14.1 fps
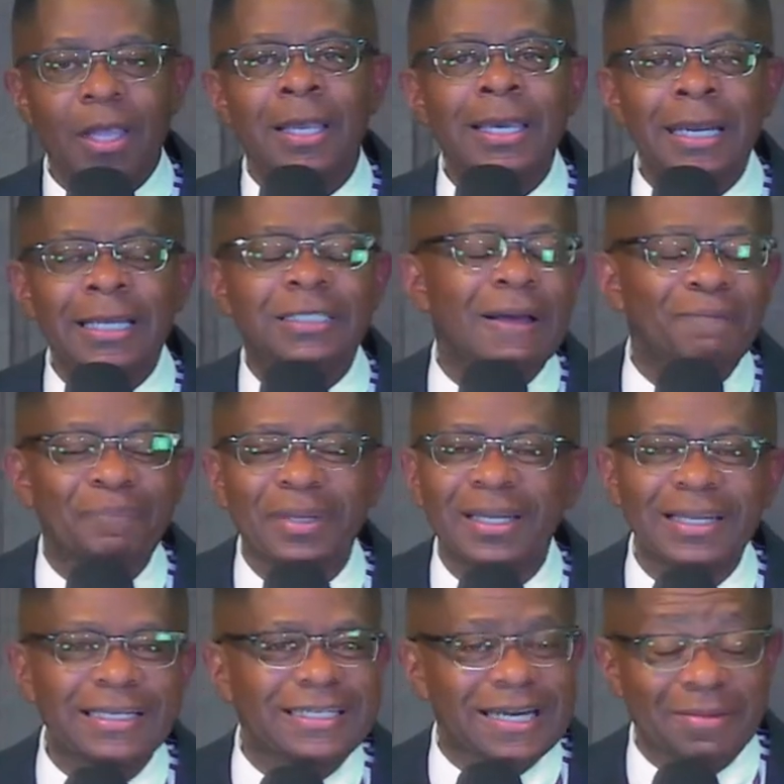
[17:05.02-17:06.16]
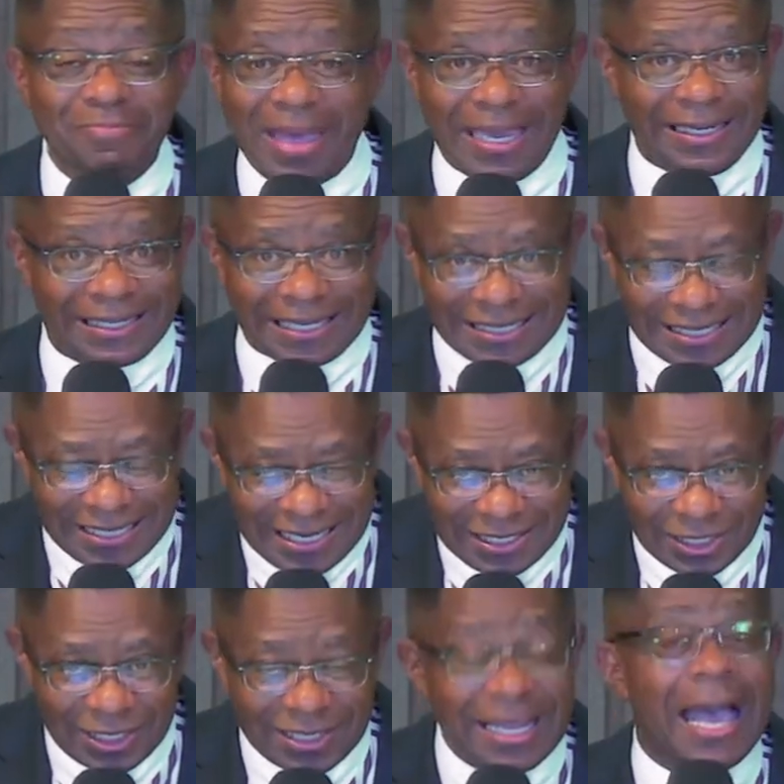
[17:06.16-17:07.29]
it is ability to make
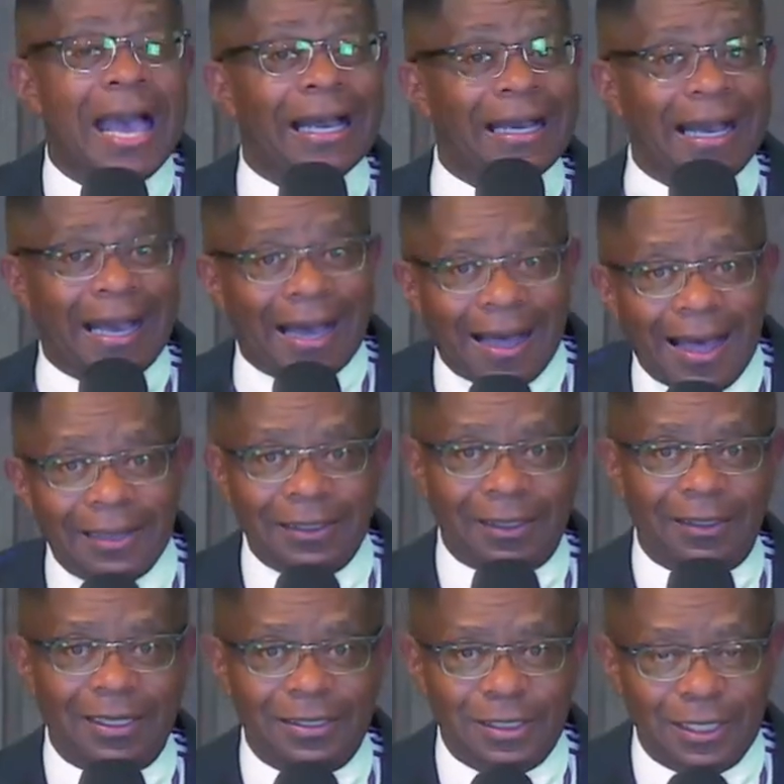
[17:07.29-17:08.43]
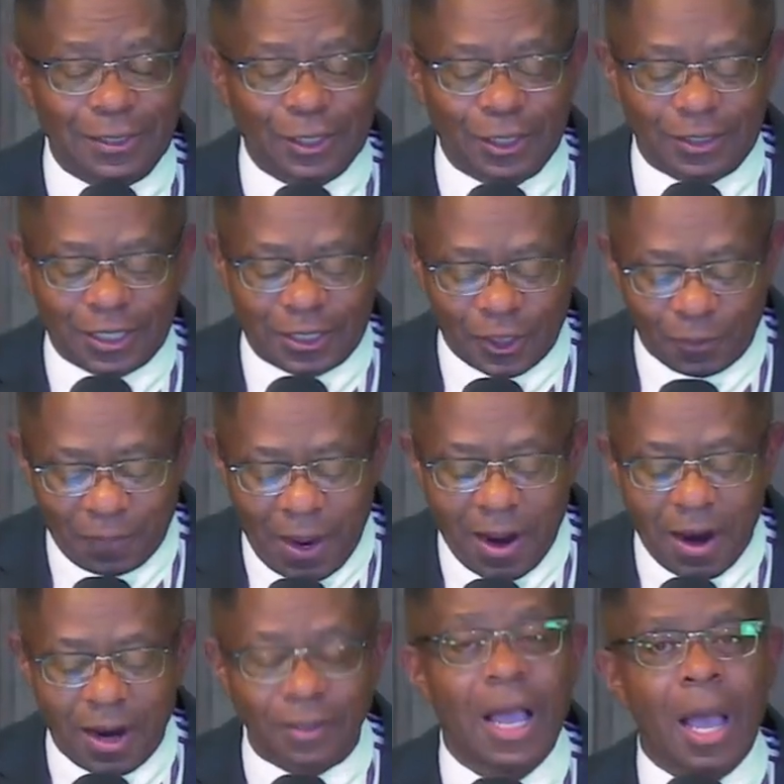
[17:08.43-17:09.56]
decisions, godly decisions
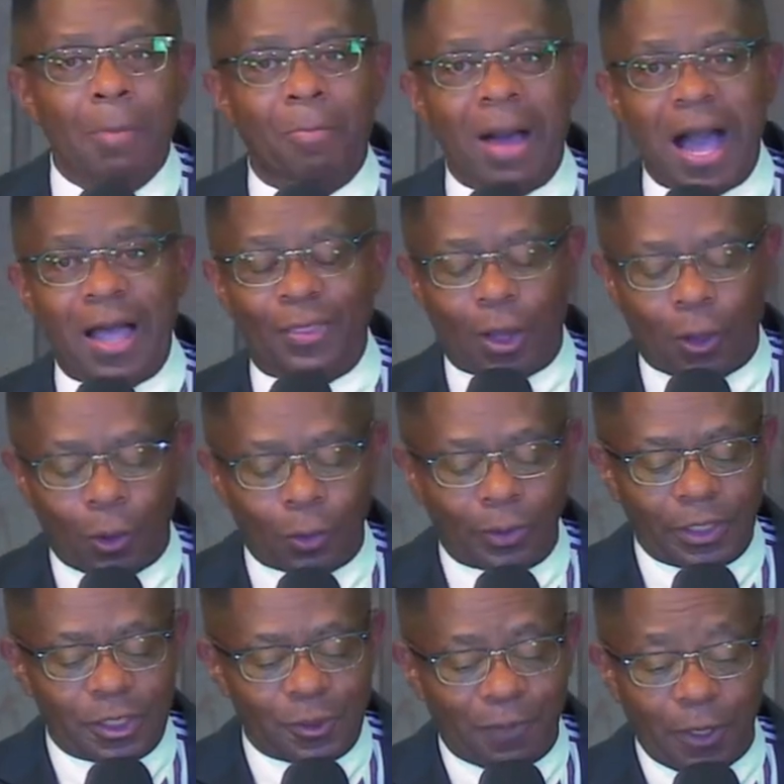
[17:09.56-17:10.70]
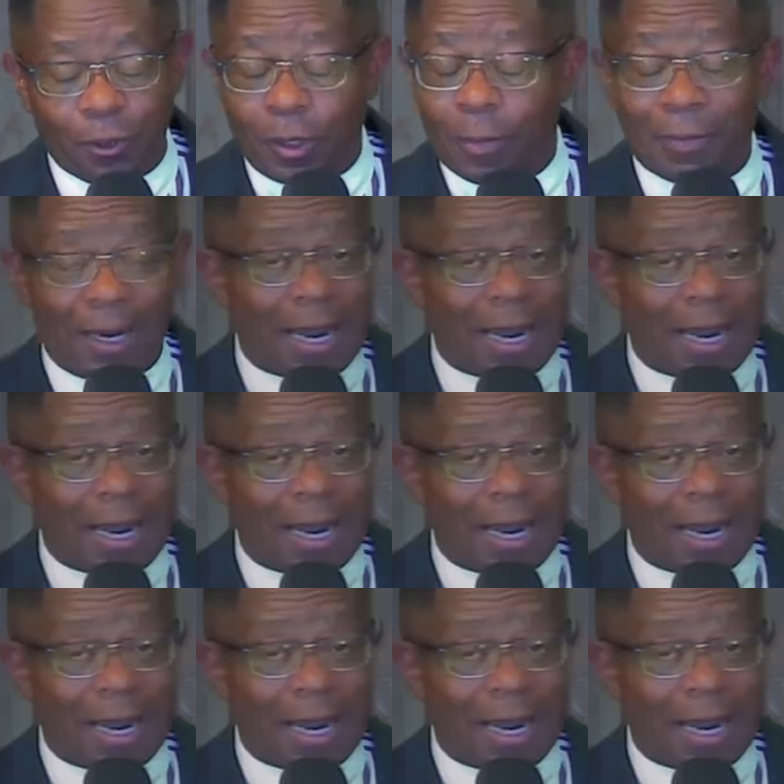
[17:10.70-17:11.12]
inspired by the Holy Spirit. But now